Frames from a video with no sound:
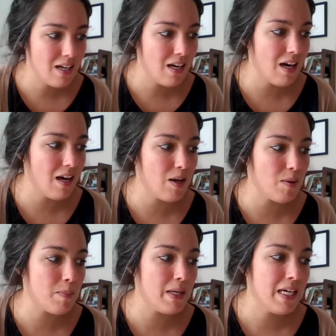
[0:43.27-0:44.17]

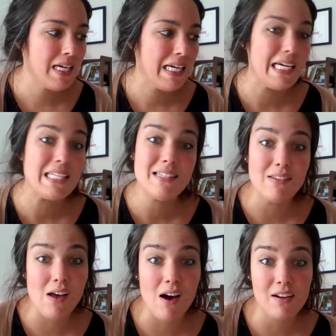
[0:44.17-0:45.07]
Um, it's a
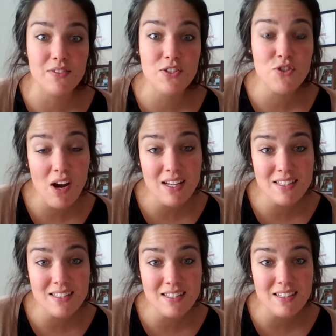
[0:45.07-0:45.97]
lot of
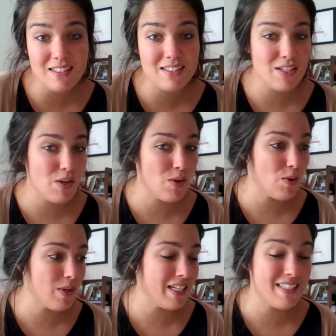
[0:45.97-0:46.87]
stress, and
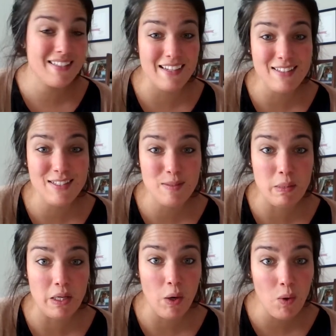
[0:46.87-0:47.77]
so it's nice to
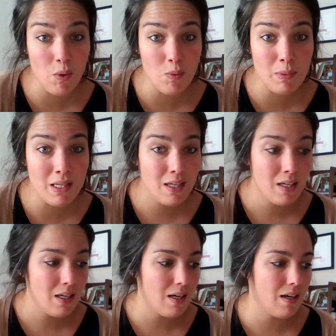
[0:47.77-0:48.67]
be home.
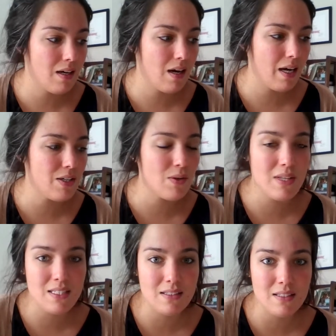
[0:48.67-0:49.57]
Uh, I know
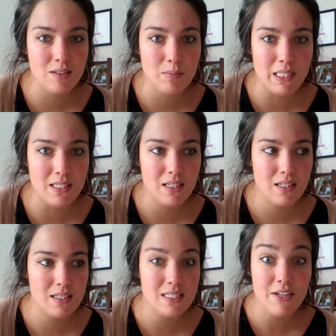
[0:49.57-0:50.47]
that's a little bit
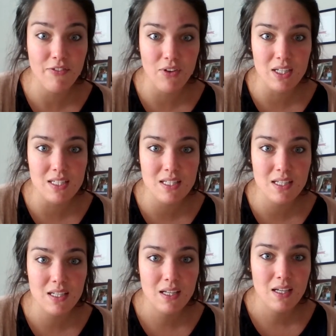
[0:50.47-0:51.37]
different
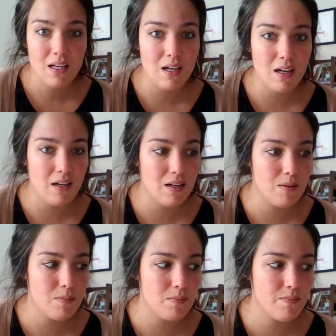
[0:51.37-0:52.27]

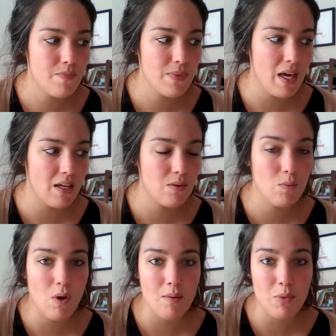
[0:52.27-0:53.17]
um, than
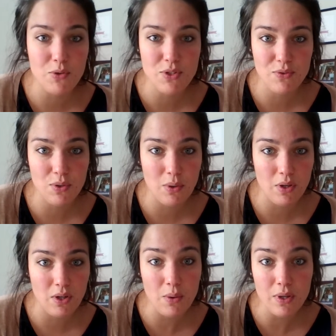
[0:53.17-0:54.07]
what most of you are
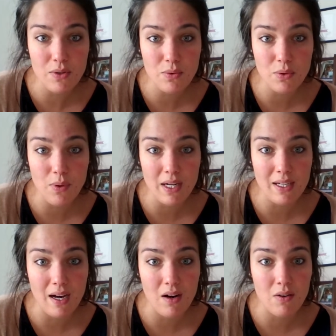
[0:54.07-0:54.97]
going through right
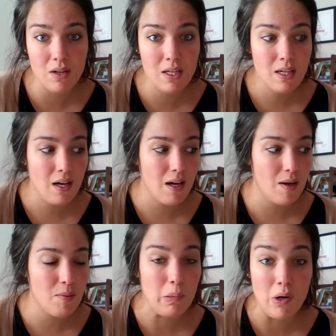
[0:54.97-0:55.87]
now,
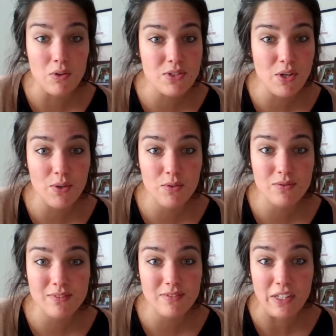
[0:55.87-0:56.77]
um, but also
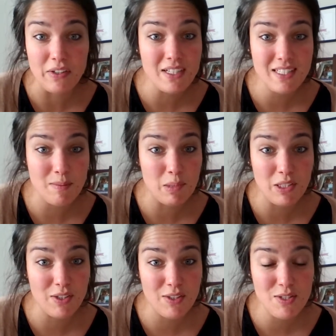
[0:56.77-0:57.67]
very
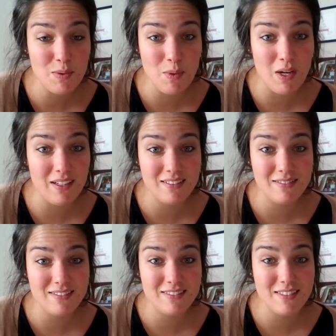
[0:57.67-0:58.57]
similar to what
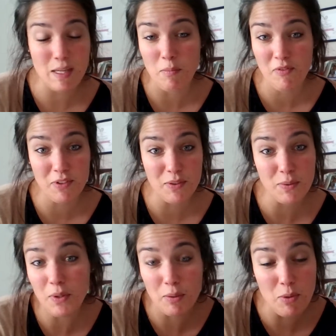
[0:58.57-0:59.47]
some of
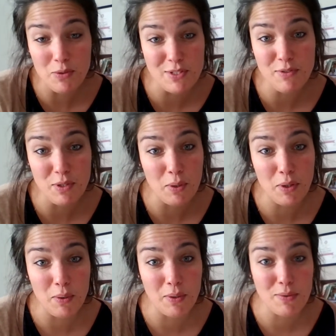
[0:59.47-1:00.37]
you or most of you are
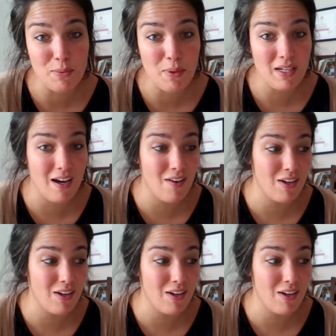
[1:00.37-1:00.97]
going through right now.